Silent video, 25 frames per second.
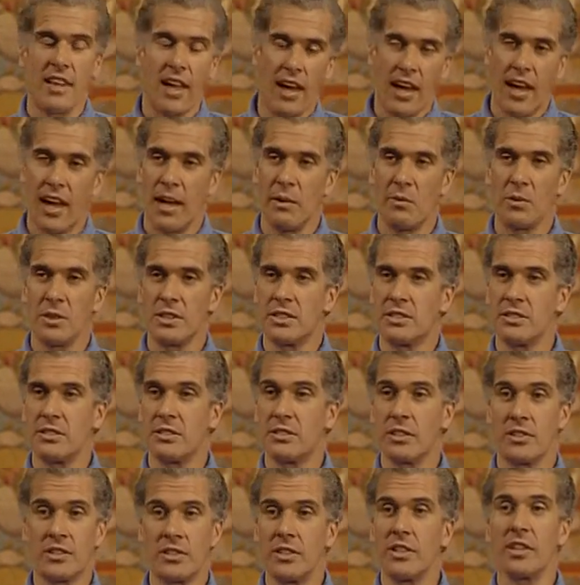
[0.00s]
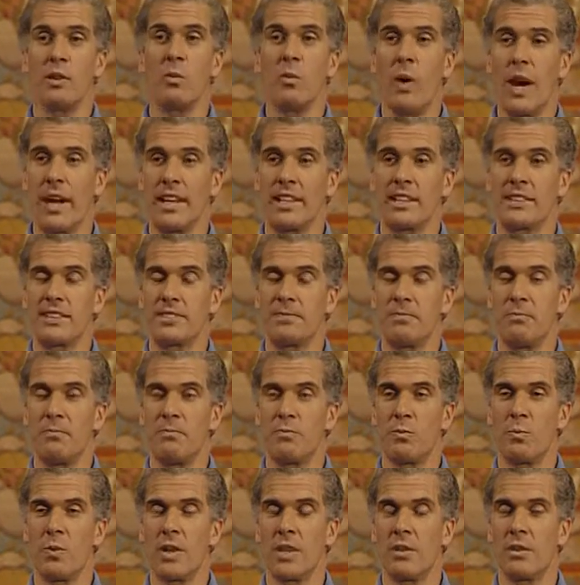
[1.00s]
I was sort of doing weights
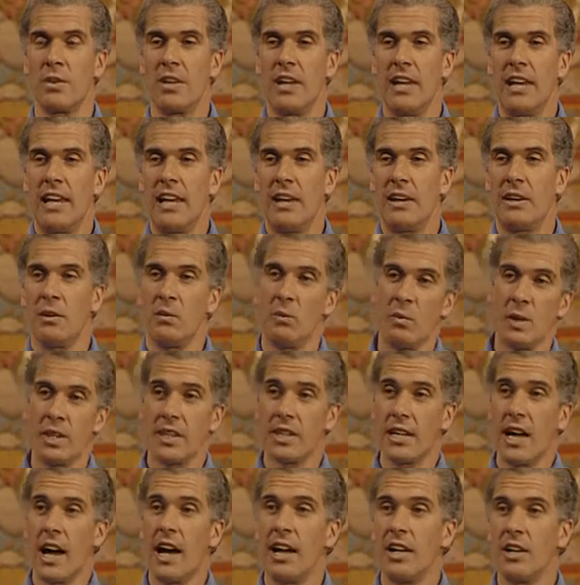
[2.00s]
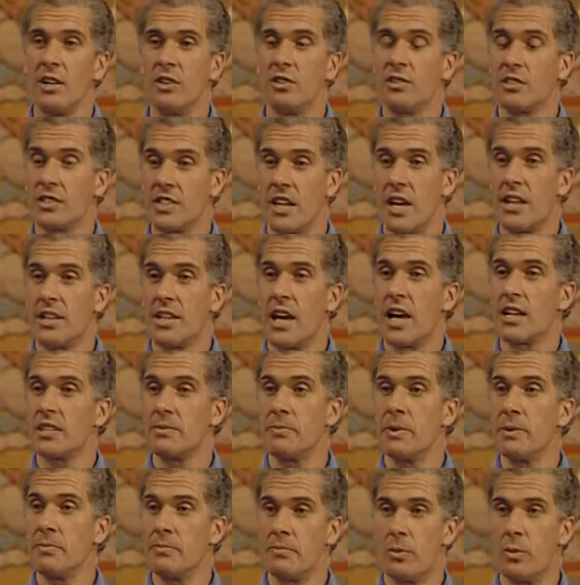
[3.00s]
with a guy who turned out to
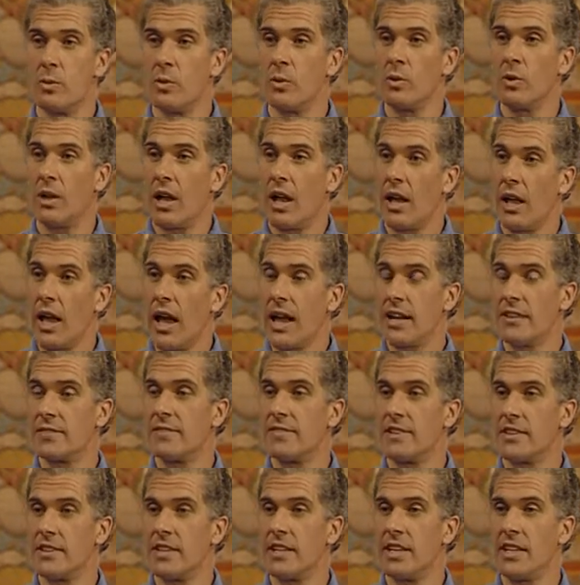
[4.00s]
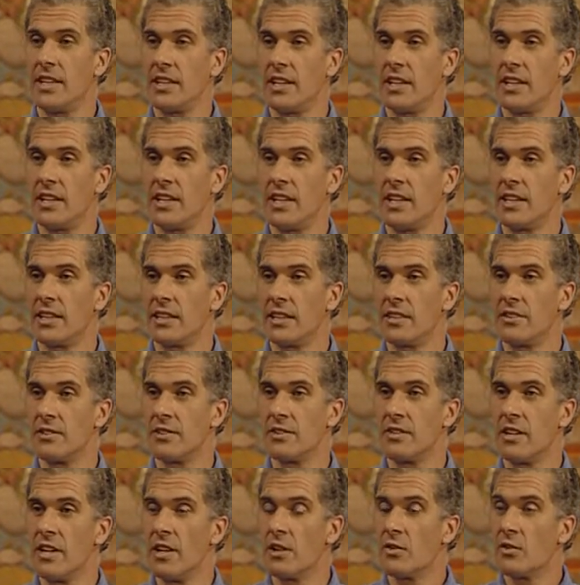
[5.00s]
be Paul Ackford, the
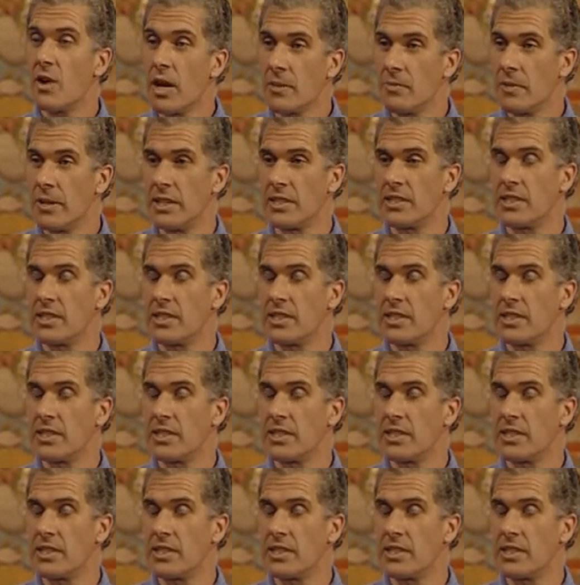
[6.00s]
England rugby